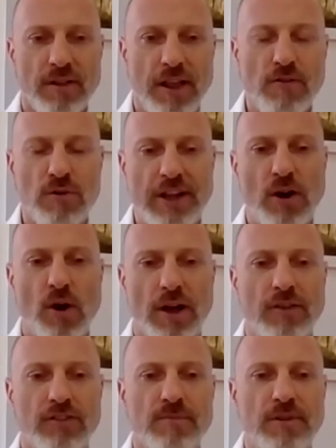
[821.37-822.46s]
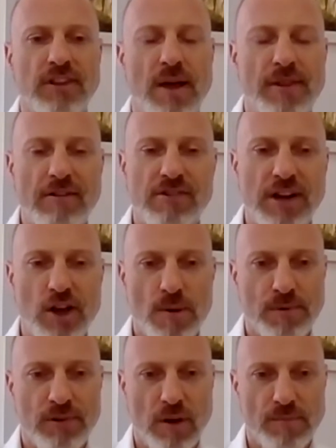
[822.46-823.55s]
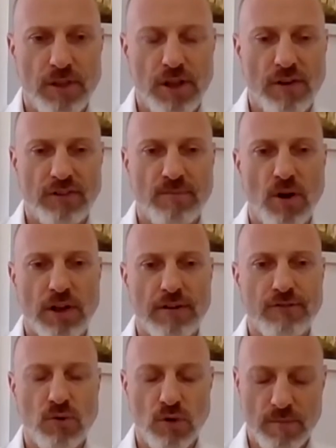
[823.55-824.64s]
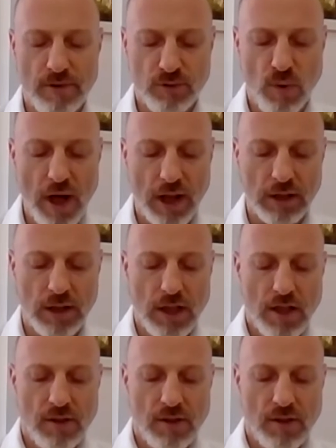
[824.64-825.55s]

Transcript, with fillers: They've already got customers there, but that really opens up the US market for them as well.